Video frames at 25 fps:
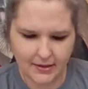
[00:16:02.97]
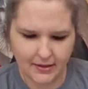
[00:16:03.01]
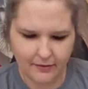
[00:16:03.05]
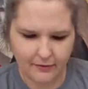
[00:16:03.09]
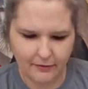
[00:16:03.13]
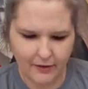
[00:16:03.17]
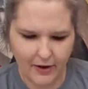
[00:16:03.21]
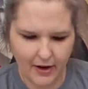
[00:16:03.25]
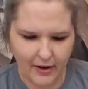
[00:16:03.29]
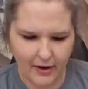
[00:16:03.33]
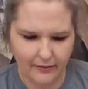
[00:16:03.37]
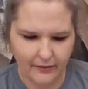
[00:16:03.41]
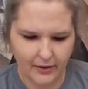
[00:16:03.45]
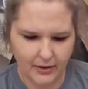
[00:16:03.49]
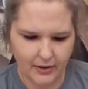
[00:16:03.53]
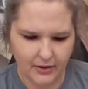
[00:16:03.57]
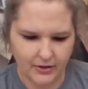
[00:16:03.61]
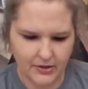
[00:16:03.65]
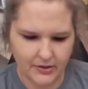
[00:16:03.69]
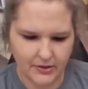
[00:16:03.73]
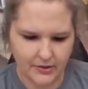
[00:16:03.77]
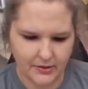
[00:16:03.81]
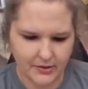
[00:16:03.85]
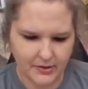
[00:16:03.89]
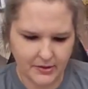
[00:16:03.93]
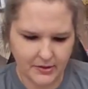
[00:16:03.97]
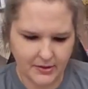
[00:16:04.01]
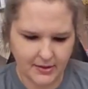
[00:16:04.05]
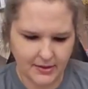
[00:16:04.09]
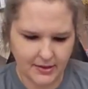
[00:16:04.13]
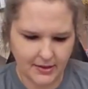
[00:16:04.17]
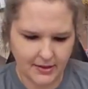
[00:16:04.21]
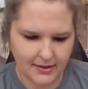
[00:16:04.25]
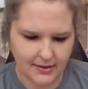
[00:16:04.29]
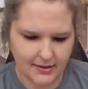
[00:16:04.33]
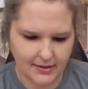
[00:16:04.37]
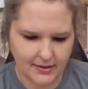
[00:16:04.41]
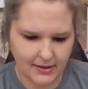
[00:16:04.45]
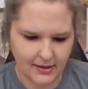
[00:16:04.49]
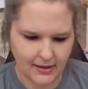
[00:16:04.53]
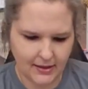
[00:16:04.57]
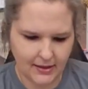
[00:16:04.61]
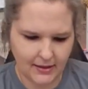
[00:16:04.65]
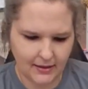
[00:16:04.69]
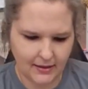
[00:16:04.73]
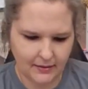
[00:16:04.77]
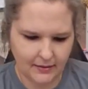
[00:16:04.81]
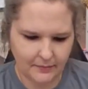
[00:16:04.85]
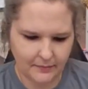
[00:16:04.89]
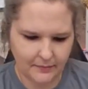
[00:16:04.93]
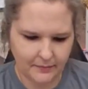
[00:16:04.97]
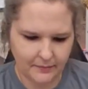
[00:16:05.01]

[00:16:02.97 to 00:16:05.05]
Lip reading: the 5 years I was in Tennessee.